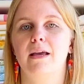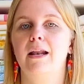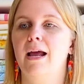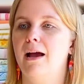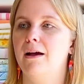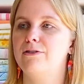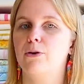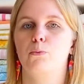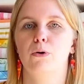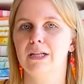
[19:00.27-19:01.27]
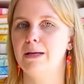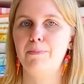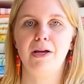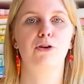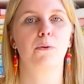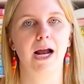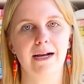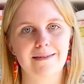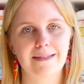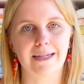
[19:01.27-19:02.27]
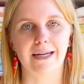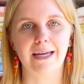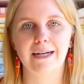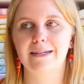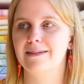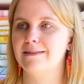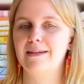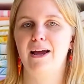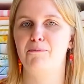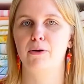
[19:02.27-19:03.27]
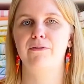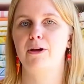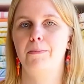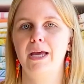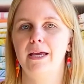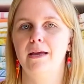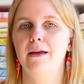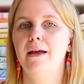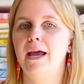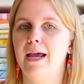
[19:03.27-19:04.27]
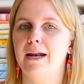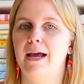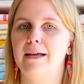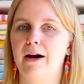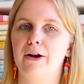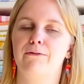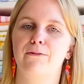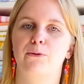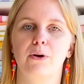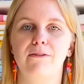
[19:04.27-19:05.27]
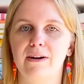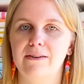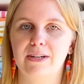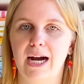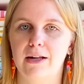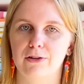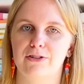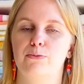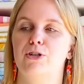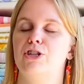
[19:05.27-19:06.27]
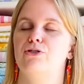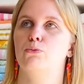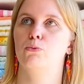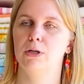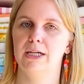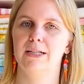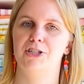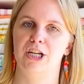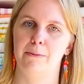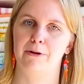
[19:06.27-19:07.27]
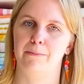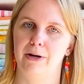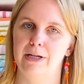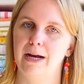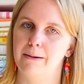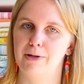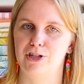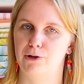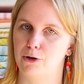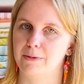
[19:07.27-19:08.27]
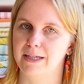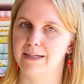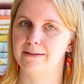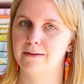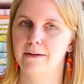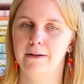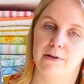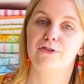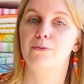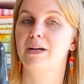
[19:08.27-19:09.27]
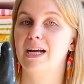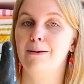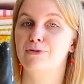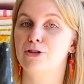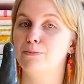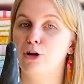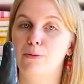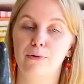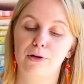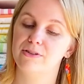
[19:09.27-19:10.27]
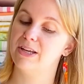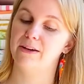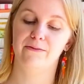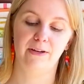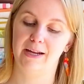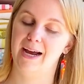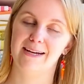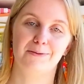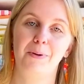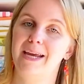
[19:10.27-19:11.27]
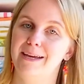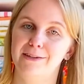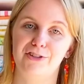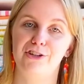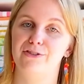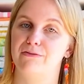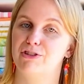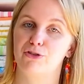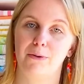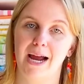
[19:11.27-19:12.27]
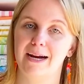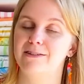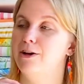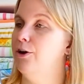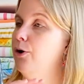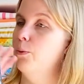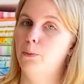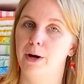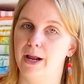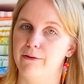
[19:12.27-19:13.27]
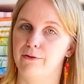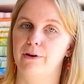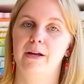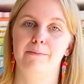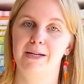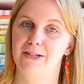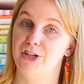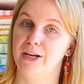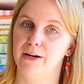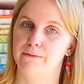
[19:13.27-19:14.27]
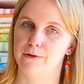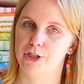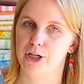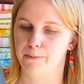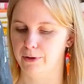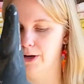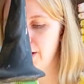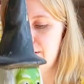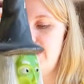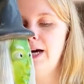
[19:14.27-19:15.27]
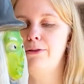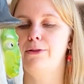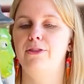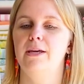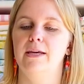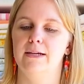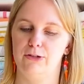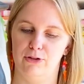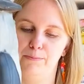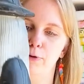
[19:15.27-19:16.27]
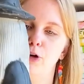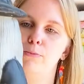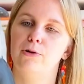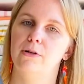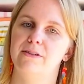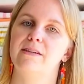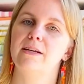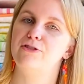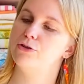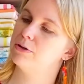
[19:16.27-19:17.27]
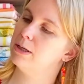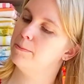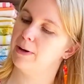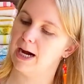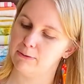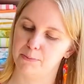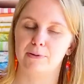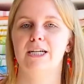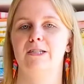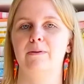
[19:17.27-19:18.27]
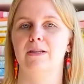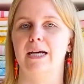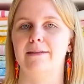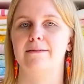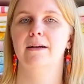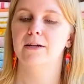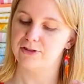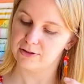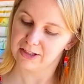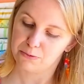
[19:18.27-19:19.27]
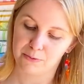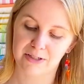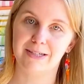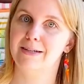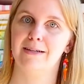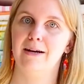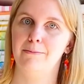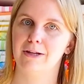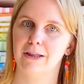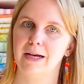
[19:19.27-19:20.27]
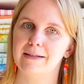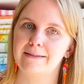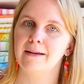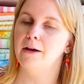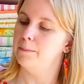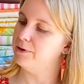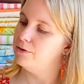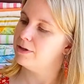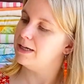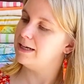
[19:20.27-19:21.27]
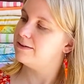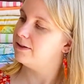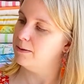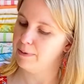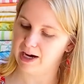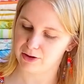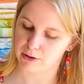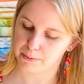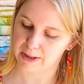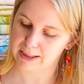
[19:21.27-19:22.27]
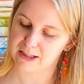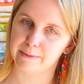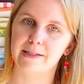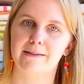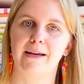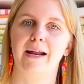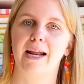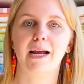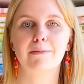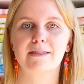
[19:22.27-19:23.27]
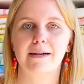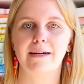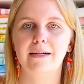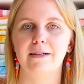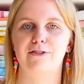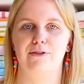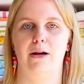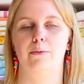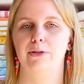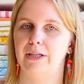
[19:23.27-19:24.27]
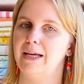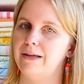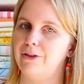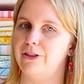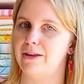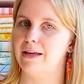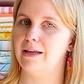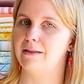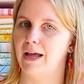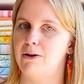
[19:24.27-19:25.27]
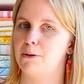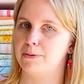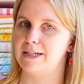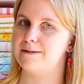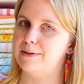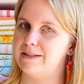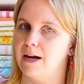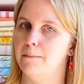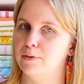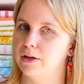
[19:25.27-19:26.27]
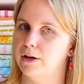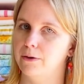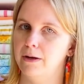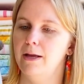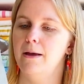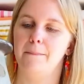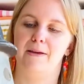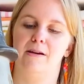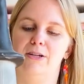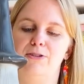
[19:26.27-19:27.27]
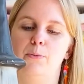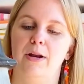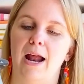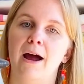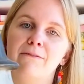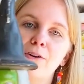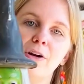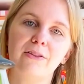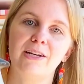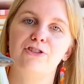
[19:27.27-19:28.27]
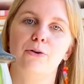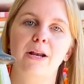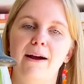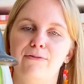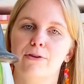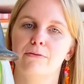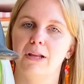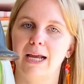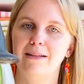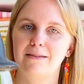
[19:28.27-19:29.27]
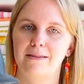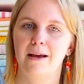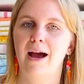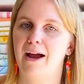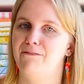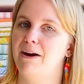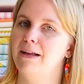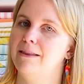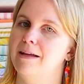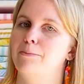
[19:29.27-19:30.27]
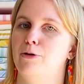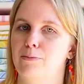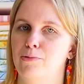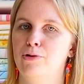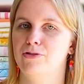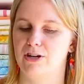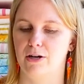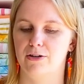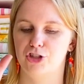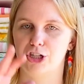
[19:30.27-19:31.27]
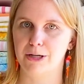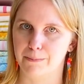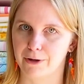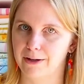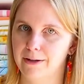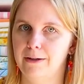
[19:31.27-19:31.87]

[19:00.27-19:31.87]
it has really big cracks in it and it doesn't have perfect paint. And I got it for $45, which is really cheap compared to how much it normally is. So when it comes to blow molds, if it has paint issues, if it's cracked, whatever. It means you get it for cheaper. The other thing is with blow molds is you can buy replacement lights. So this one didn't come with lights, but you can easily buy the replacements on Amazon. And so I will link the light replacements down below because whenever they don't have their lights, I find that blow molds are cheaper.